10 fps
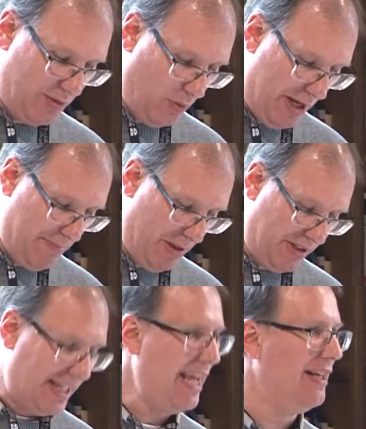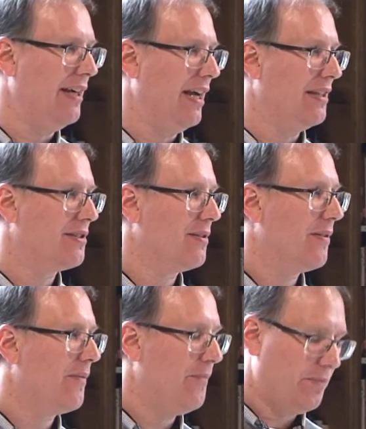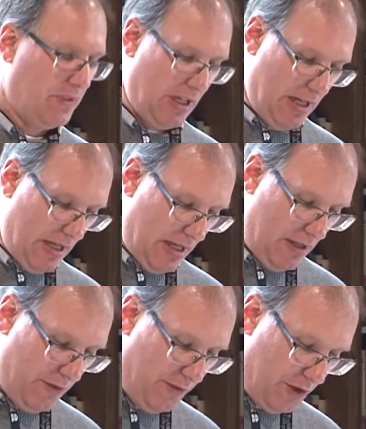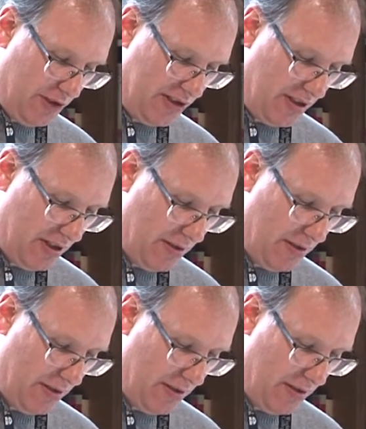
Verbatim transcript: wipe out the Canaanites. In the first